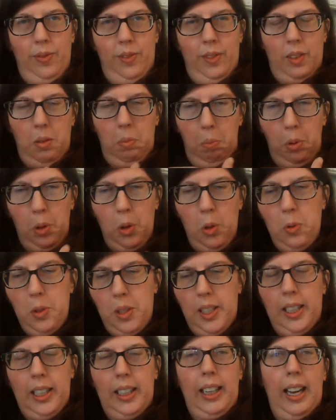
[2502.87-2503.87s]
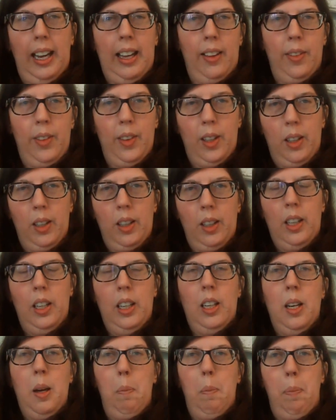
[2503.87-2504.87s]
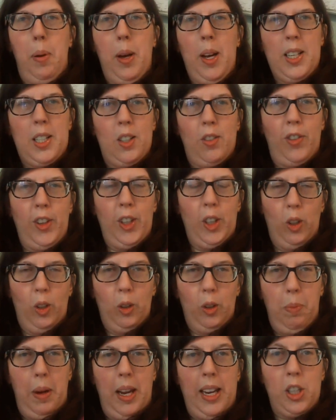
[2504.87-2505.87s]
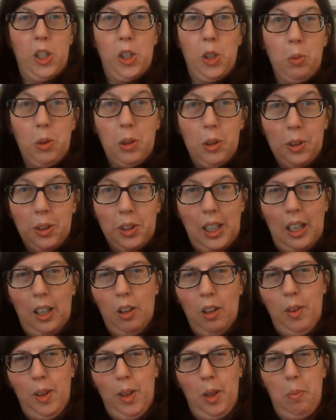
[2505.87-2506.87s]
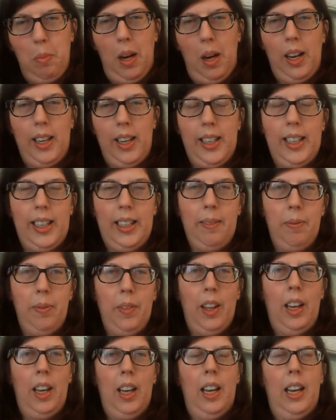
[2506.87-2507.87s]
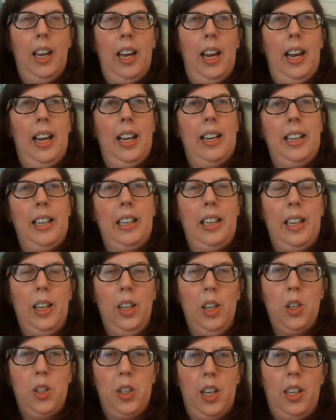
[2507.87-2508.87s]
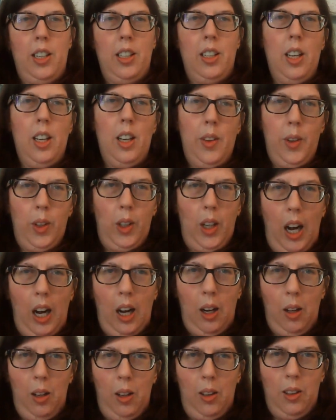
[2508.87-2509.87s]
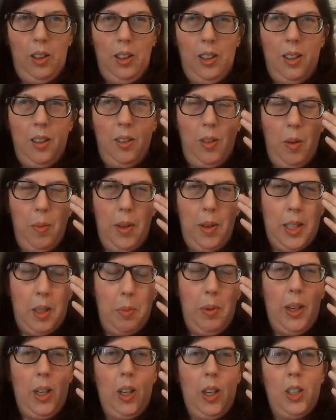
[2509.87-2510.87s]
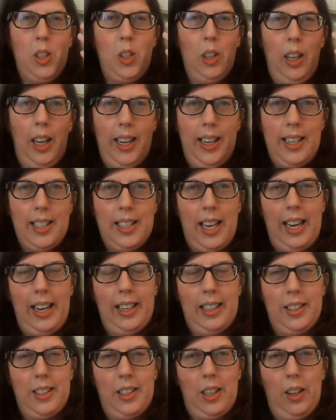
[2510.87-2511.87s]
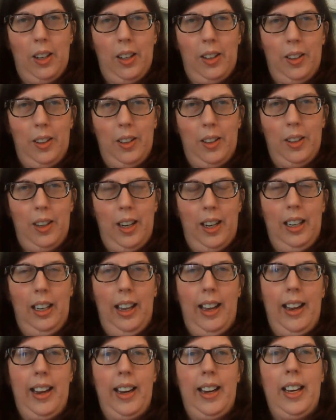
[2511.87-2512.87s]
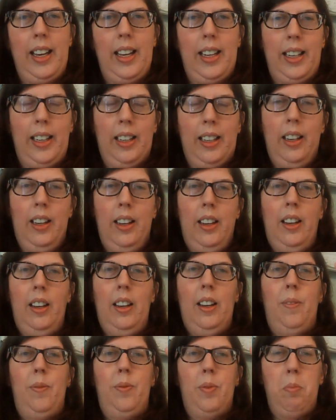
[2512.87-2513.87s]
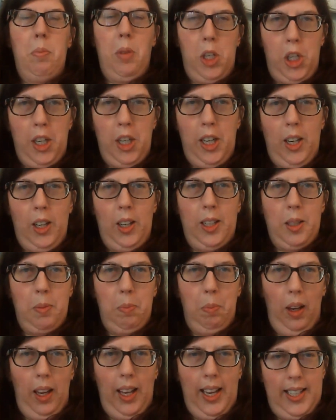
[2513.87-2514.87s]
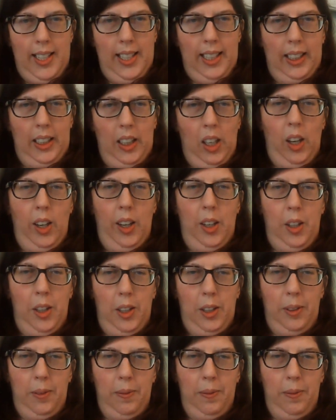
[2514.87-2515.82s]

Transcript: bruising and the pus filled pustules all over her body. And he hears another call from the spirit to lay his hands on her and lay a missionary's blessing on her.